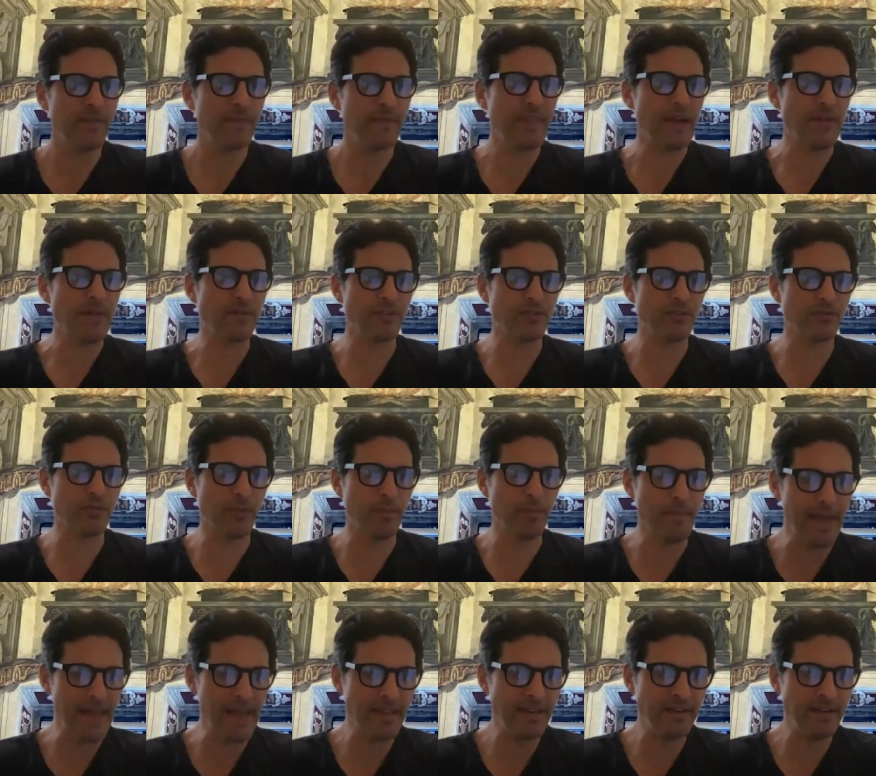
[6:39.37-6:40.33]
That was for
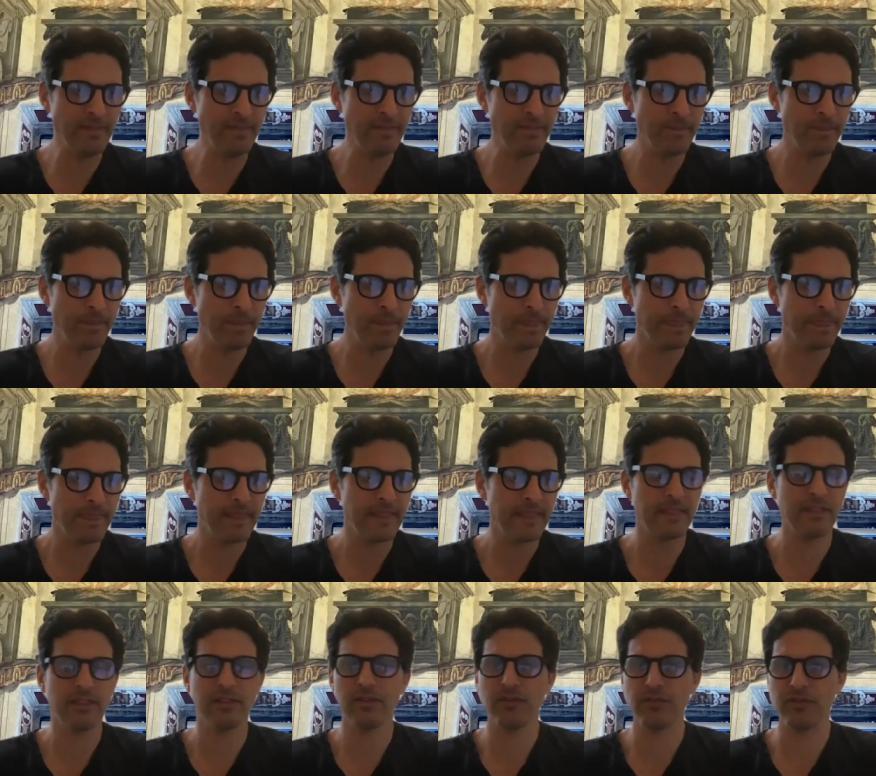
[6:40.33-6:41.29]
men
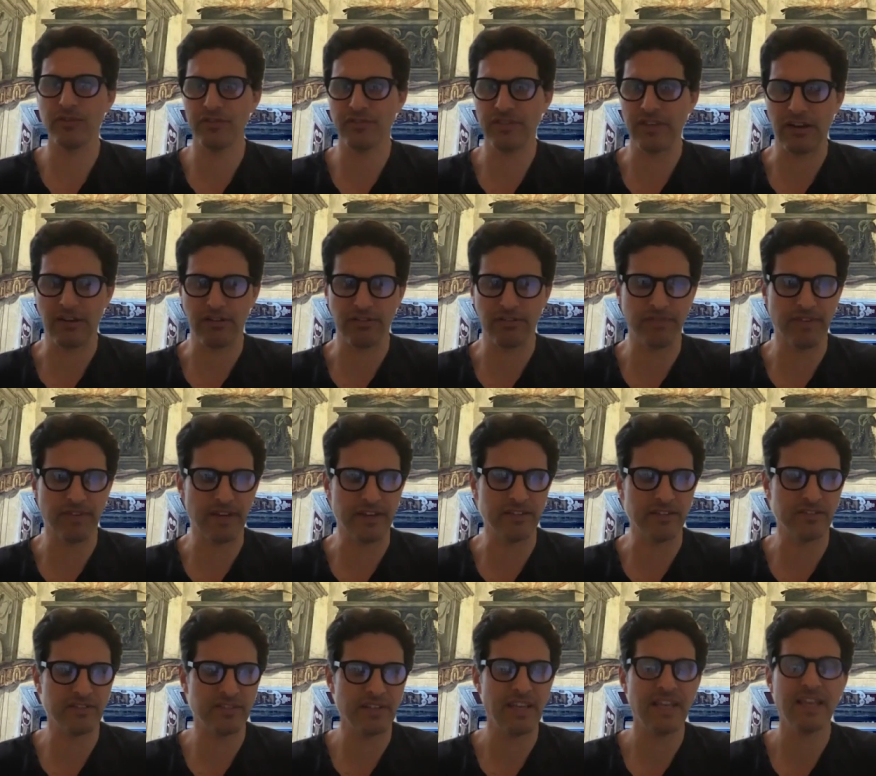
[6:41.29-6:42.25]
during
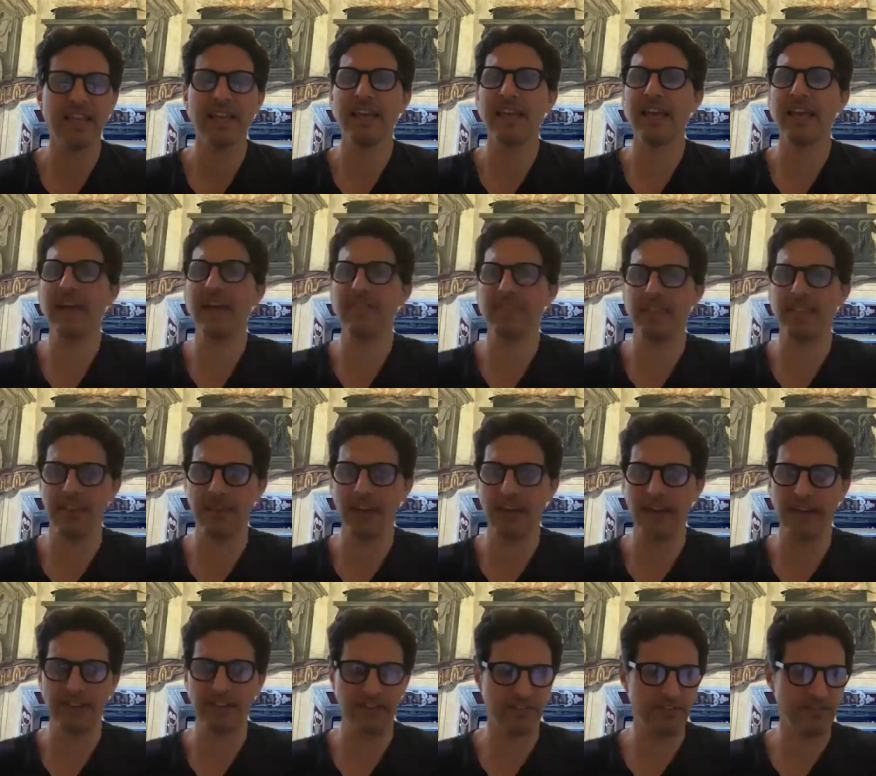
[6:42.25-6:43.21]
sacrifice and the
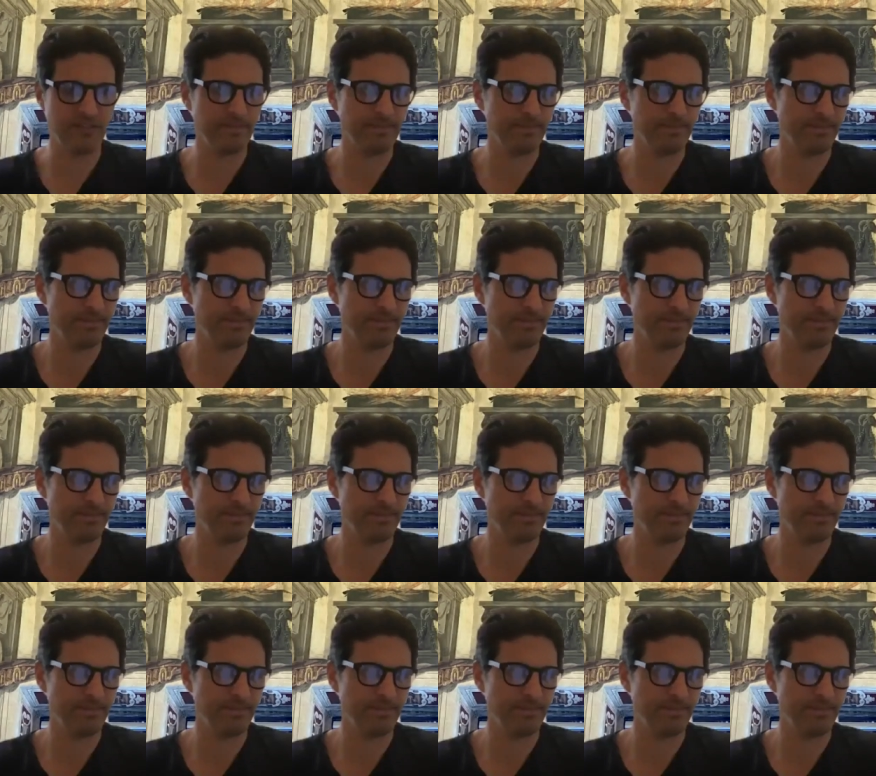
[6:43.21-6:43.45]
gods.